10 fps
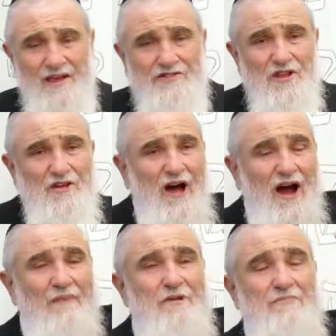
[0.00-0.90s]
So the
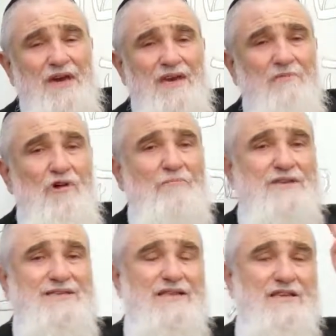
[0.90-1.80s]
Abaminim
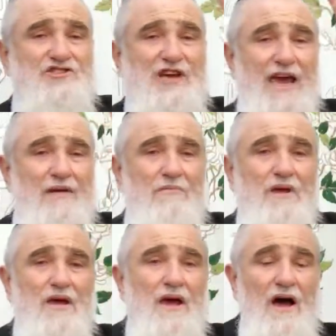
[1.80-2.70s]
represent the shame
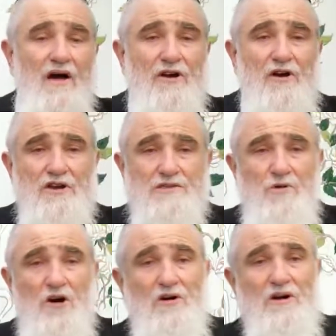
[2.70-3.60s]
of a Kaddish
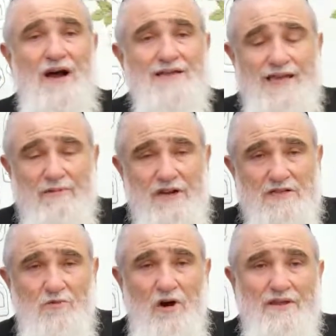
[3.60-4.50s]
Baruch Hu, God's name in
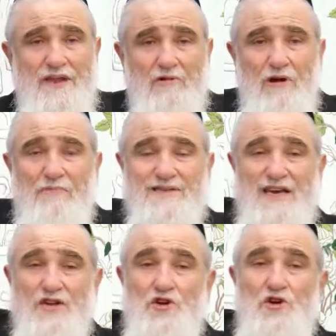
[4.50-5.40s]
this world, and they
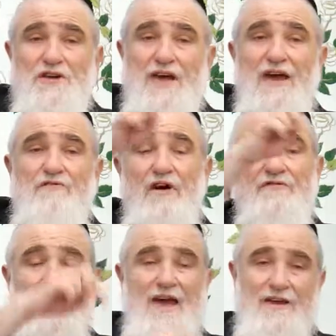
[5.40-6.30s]
represent Yud K
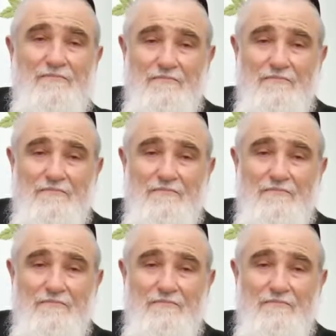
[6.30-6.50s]
Vav K.